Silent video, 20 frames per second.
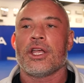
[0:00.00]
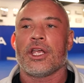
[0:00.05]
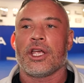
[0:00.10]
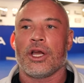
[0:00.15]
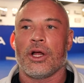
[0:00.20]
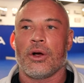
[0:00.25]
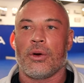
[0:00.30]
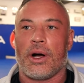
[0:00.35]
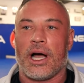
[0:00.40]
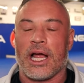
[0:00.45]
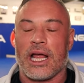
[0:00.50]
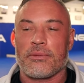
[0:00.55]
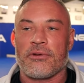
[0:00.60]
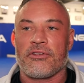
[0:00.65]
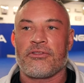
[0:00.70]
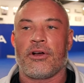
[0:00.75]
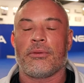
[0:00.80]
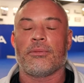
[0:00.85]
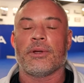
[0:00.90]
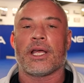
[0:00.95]
You know, I am a
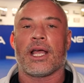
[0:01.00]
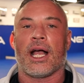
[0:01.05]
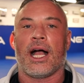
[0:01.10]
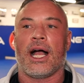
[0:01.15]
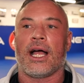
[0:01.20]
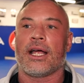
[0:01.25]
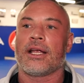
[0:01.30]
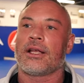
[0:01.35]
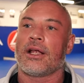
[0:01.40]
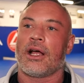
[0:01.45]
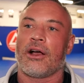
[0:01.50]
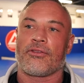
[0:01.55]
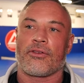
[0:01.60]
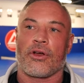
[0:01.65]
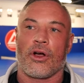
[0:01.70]
family guy. I've